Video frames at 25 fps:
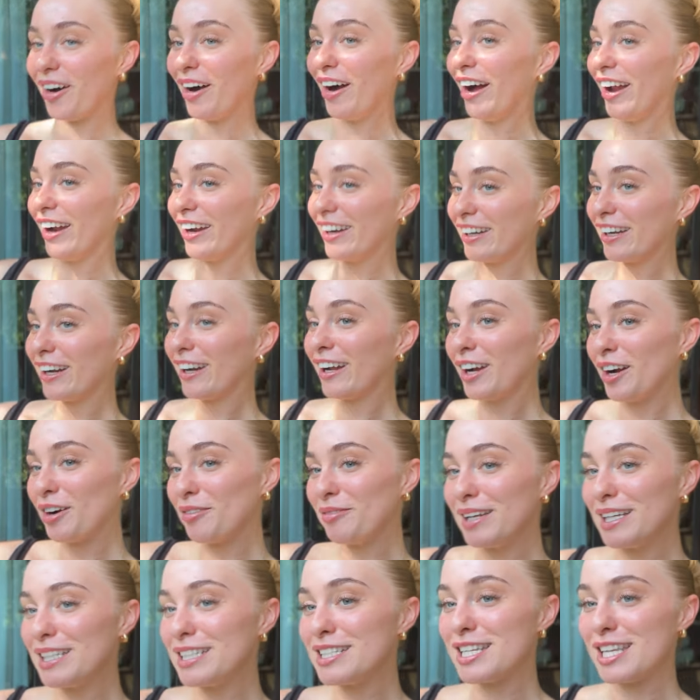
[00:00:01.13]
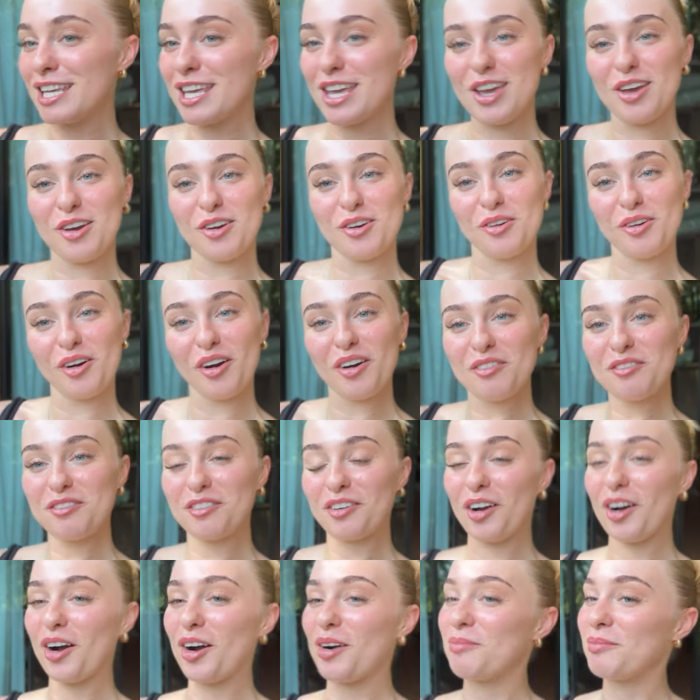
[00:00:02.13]
everyone, coming to you
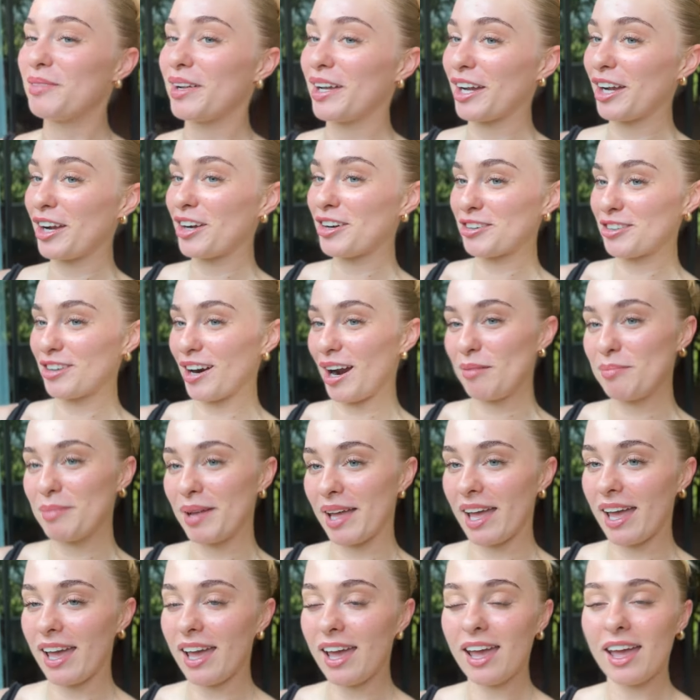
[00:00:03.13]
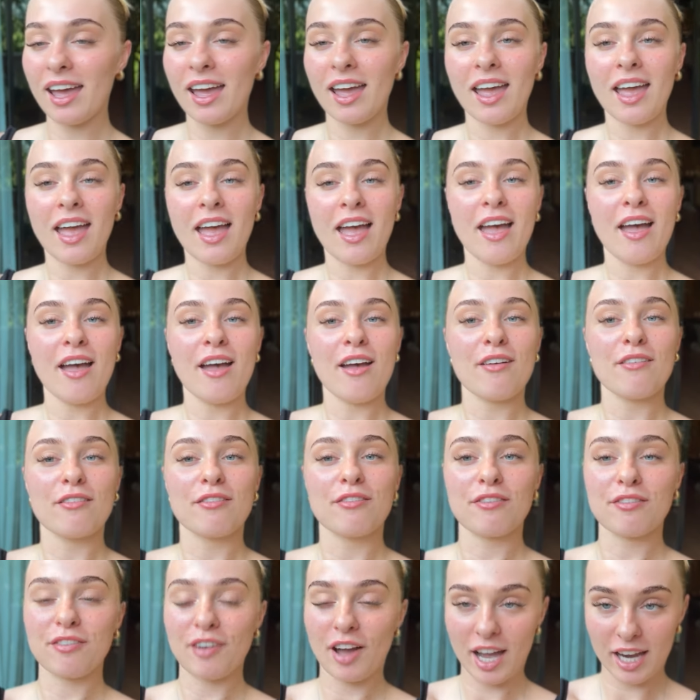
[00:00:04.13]
from Krabi,
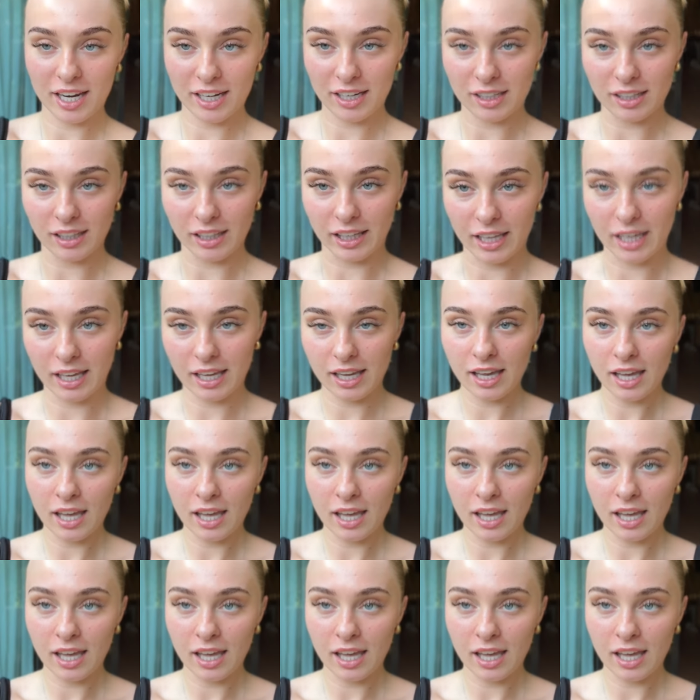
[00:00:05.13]
finally.